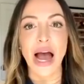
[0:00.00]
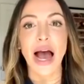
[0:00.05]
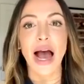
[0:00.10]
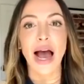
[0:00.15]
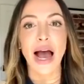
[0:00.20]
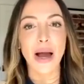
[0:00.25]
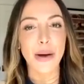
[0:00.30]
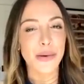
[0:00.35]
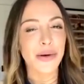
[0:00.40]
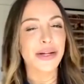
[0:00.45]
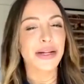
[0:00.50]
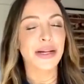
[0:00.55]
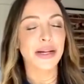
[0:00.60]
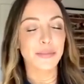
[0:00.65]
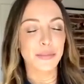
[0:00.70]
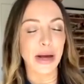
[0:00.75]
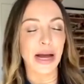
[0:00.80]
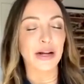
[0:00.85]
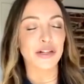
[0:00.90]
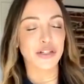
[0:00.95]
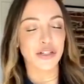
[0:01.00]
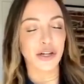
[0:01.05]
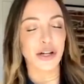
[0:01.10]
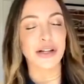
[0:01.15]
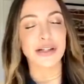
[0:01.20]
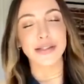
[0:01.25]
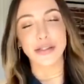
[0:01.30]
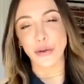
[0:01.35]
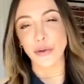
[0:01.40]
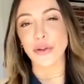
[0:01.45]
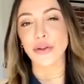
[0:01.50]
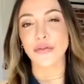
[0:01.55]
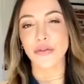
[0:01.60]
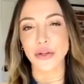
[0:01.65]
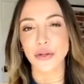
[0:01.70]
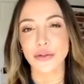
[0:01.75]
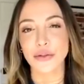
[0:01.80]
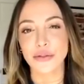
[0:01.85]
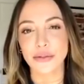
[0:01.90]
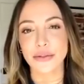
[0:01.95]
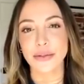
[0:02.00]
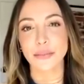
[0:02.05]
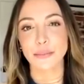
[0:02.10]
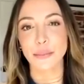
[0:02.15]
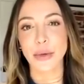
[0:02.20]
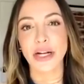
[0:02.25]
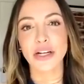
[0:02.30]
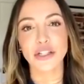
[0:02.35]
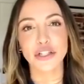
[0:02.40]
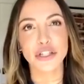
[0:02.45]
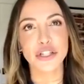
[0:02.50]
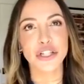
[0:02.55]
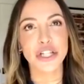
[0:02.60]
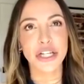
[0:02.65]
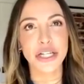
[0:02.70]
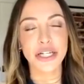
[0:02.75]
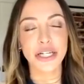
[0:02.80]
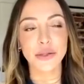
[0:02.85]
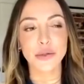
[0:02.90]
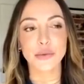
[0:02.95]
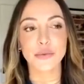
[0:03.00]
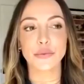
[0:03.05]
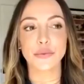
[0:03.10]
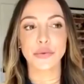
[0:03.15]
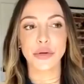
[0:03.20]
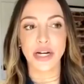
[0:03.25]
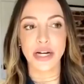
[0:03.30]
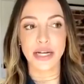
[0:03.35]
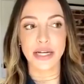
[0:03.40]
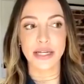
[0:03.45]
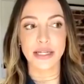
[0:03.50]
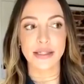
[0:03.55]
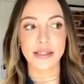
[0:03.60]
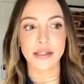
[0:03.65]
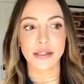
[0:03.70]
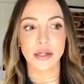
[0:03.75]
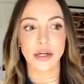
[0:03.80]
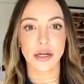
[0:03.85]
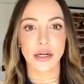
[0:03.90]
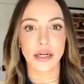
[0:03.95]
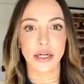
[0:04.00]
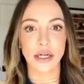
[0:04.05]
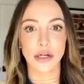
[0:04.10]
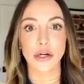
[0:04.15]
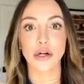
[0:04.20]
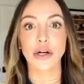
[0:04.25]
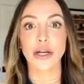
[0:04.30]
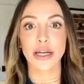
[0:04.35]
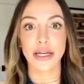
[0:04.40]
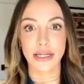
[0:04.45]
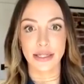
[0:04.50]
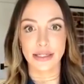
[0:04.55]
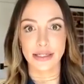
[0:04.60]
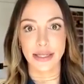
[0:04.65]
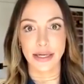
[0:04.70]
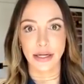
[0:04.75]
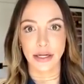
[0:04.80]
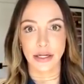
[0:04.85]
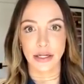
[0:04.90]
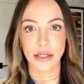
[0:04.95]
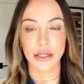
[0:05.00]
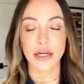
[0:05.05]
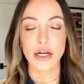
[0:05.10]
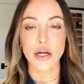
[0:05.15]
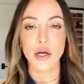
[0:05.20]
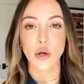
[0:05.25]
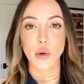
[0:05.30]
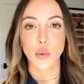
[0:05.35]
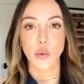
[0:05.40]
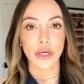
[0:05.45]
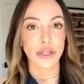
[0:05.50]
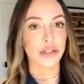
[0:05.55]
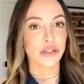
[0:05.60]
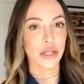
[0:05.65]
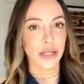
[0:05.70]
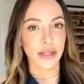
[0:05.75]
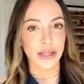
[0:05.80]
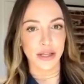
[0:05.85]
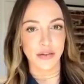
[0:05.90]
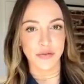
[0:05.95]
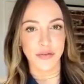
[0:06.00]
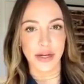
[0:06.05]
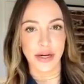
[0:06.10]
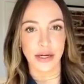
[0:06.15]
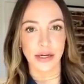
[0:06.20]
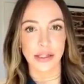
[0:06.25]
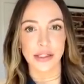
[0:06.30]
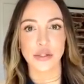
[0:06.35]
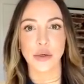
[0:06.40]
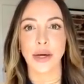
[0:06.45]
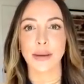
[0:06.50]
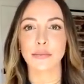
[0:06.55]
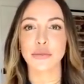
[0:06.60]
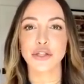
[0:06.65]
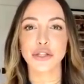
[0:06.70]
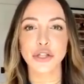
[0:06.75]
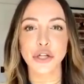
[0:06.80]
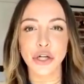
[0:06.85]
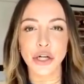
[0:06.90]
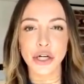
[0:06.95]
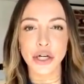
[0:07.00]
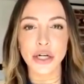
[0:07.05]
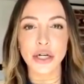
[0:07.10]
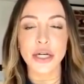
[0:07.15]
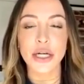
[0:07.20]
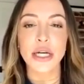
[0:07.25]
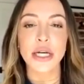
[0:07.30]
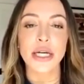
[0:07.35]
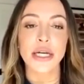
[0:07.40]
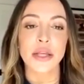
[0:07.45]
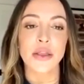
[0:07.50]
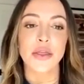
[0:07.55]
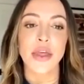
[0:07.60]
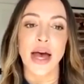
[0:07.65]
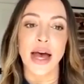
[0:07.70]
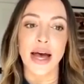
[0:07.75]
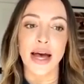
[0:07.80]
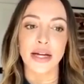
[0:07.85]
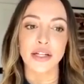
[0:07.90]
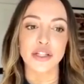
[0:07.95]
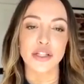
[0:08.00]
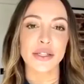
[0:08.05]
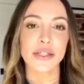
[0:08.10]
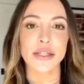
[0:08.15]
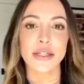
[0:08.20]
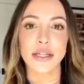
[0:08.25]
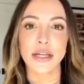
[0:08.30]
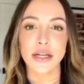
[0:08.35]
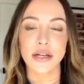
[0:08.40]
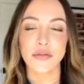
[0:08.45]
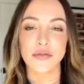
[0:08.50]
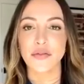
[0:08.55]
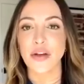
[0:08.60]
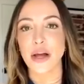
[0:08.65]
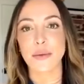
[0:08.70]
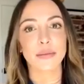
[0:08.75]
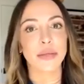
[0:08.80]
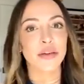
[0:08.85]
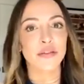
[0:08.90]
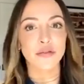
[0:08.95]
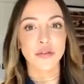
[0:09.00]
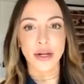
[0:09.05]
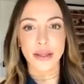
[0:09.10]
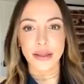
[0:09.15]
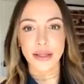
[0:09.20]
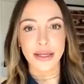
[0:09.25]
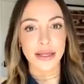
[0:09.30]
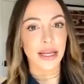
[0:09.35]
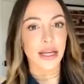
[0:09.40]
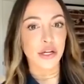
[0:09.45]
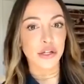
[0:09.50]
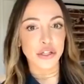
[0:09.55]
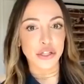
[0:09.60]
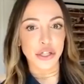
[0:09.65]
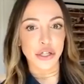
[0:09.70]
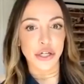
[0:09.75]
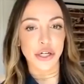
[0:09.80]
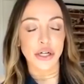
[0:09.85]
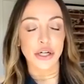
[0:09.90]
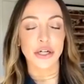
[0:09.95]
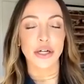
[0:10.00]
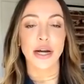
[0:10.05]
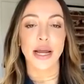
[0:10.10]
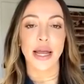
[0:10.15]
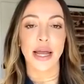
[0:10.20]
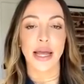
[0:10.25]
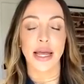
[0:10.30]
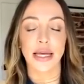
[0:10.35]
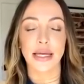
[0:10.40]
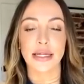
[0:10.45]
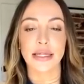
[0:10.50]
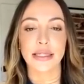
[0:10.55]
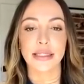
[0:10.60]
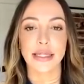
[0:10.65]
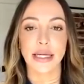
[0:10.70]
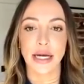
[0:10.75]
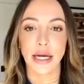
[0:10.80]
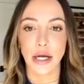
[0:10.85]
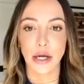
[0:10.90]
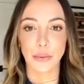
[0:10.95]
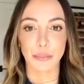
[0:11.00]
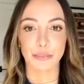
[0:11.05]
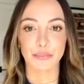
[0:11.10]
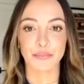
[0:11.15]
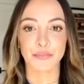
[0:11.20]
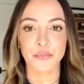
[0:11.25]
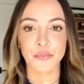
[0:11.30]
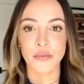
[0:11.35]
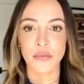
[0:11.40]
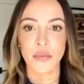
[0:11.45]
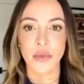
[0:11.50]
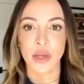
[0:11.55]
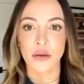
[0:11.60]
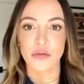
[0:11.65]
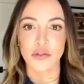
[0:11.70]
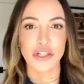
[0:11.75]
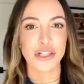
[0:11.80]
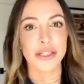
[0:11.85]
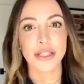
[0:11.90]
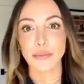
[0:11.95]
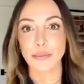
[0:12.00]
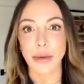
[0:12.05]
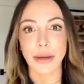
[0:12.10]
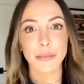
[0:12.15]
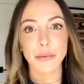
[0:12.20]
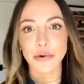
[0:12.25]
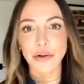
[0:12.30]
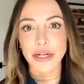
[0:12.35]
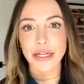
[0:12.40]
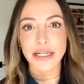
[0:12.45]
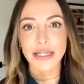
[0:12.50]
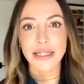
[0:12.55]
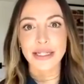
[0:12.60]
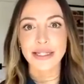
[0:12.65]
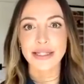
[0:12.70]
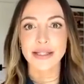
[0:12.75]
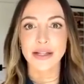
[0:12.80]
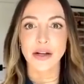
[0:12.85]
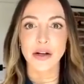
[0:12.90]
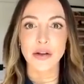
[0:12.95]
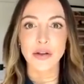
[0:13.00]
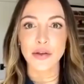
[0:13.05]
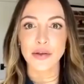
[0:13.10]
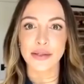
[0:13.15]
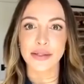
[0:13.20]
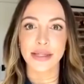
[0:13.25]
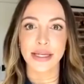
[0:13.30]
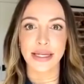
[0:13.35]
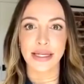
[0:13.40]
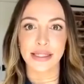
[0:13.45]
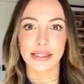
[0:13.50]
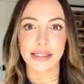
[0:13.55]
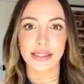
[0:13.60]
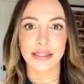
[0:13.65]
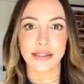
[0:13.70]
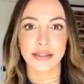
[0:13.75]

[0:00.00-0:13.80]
I would imagine also the view, but she raised her, her kids there when she lived Aww. there, so I'm sure that just the family friendly nature and um, just the memories, all those things.